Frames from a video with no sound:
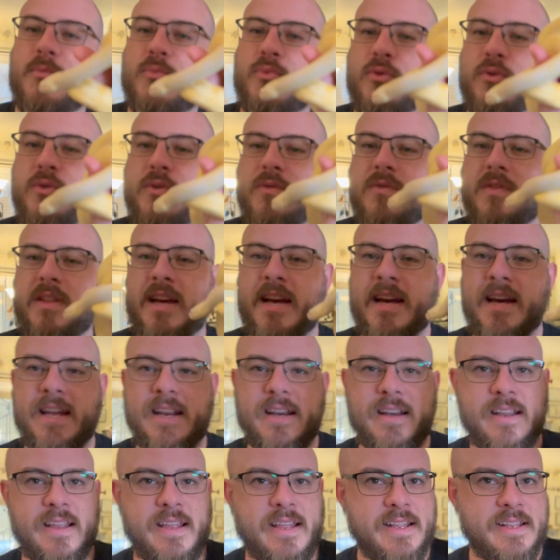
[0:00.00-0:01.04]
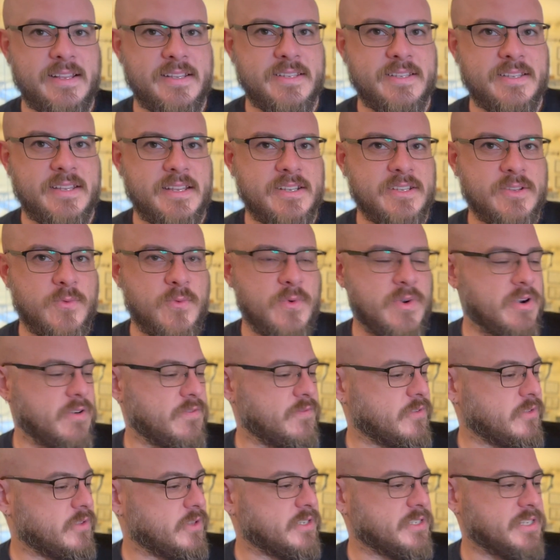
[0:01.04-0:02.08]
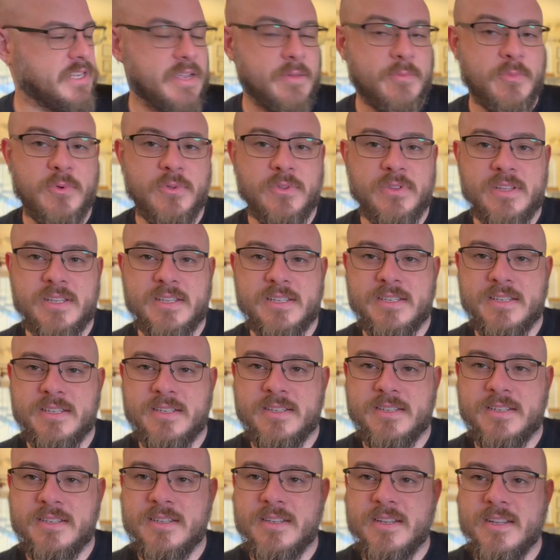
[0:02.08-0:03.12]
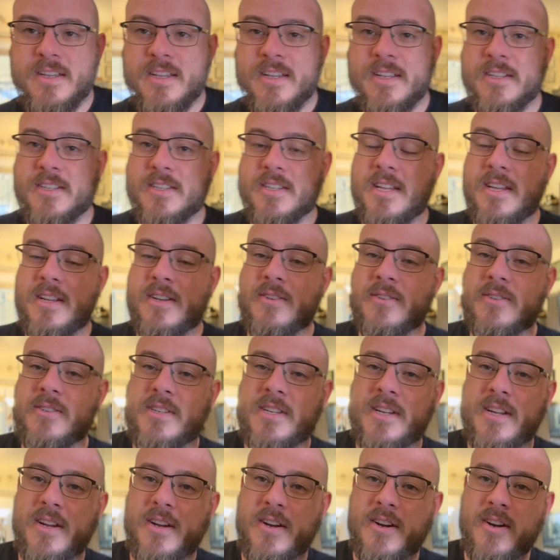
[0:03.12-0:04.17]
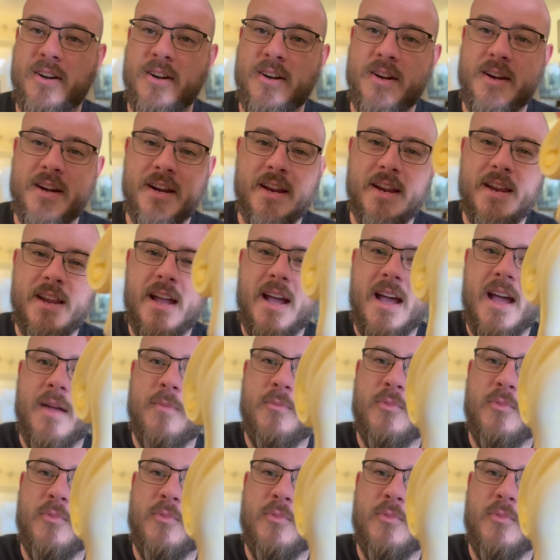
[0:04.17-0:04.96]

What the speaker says: prove that as a wonderful example, this is Skittles here. I